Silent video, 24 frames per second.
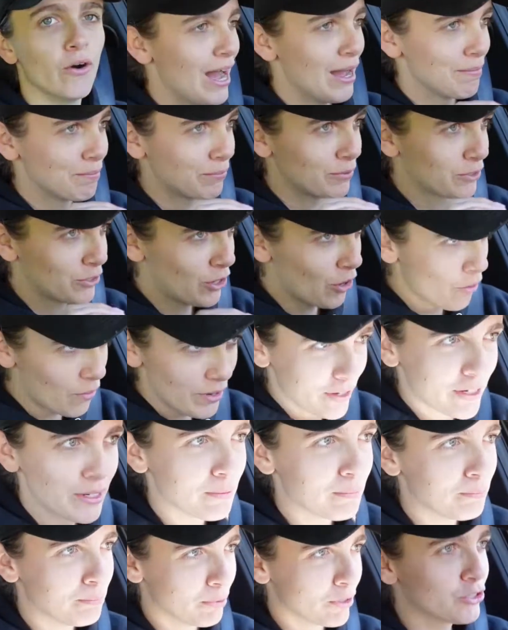I'm going
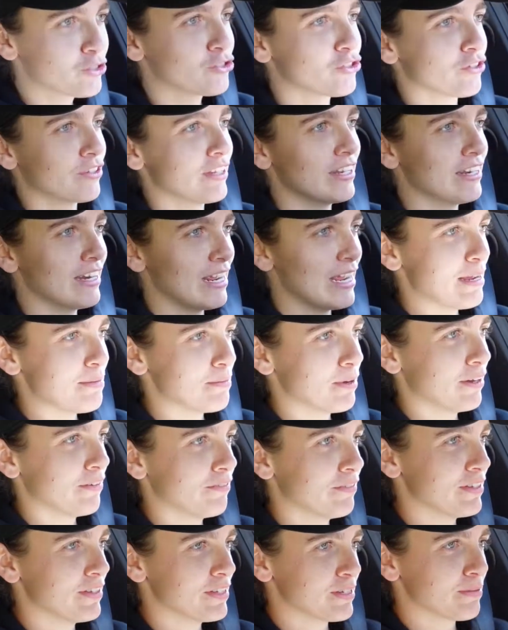to butcher the name
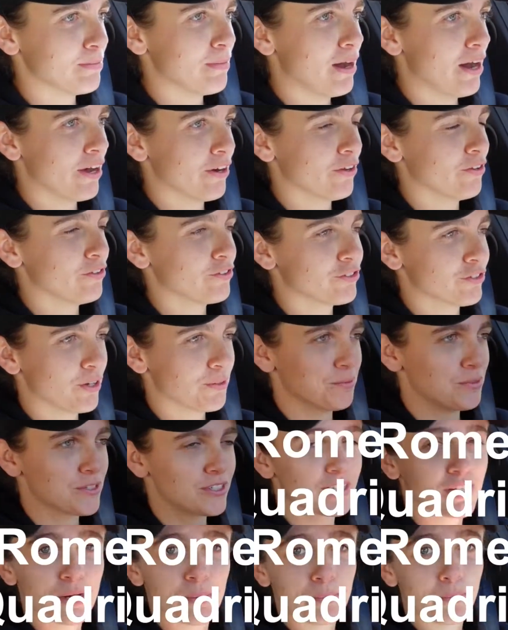of this model, so I'm
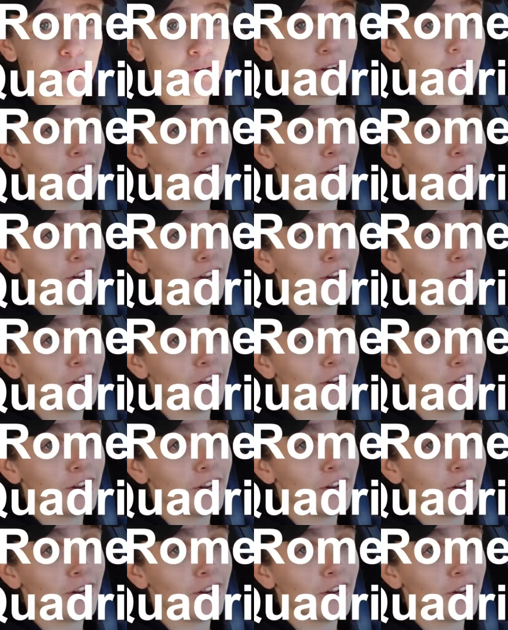just going to put it